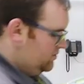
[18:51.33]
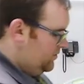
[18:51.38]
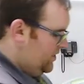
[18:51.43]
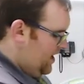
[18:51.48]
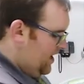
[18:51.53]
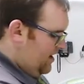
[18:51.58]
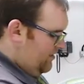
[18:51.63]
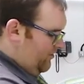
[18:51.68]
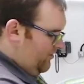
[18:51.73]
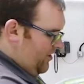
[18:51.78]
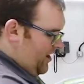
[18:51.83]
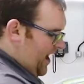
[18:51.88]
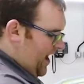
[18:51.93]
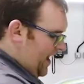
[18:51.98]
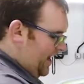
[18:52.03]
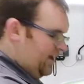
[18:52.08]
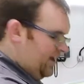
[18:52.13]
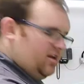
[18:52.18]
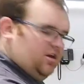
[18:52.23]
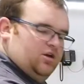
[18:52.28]
We have our
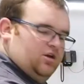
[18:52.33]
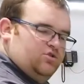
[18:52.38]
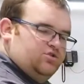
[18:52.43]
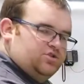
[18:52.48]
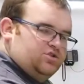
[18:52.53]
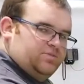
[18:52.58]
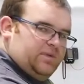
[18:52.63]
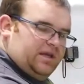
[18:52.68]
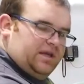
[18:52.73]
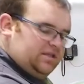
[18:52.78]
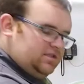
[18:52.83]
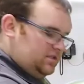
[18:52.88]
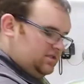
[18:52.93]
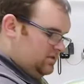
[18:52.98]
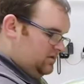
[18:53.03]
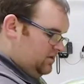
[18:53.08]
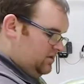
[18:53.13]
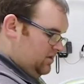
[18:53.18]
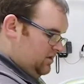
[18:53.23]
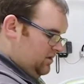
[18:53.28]
high and low speeds
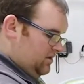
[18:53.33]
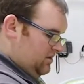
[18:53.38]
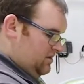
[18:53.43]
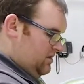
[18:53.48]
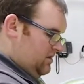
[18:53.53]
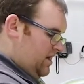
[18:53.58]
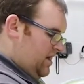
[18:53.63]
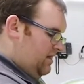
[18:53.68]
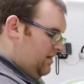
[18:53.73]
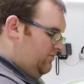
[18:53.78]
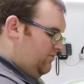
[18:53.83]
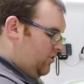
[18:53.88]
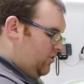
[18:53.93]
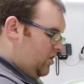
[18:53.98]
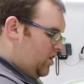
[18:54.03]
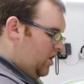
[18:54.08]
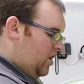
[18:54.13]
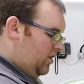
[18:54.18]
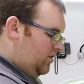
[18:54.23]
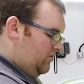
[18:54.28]
for our
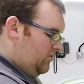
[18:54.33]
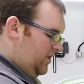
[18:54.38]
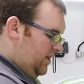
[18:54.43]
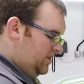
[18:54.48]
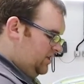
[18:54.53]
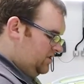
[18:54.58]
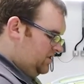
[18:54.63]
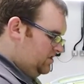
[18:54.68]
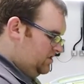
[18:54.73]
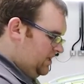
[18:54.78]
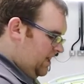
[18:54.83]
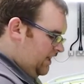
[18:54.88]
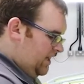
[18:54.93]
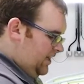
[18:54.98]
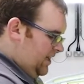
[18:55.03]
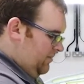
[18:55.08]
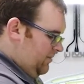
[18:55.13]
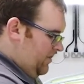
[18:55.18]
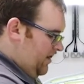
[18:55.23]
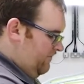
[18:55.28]
cutting ranges, and
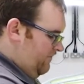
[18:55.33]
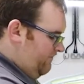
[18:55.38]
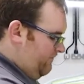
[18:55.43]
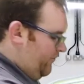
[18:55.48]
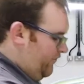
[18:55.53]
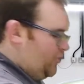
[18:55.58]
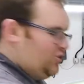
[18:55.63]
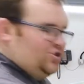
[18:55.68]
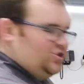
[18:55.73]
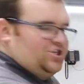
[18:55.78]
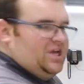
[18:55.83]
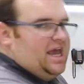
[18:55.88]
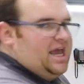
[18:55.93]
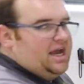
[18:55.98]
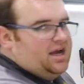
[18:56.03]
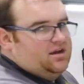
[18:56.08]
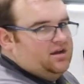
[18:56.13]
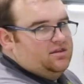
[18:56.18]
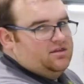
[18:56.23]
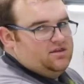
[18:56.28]
then we have 1st,
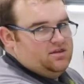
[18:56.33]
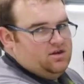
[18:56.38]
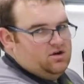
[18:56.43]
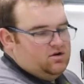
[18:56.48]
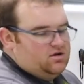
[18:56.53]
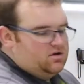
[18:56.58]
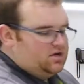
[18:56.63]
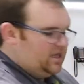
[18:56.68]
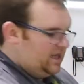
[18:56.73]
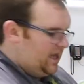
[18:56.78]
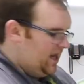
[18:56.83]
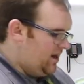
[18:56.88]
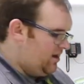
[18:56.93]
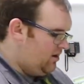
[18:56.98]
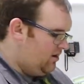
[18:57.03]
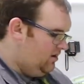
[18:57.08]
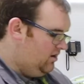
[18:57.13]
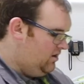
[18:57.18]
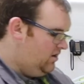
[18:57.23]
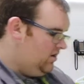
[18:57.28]
2nd and 3rd gear.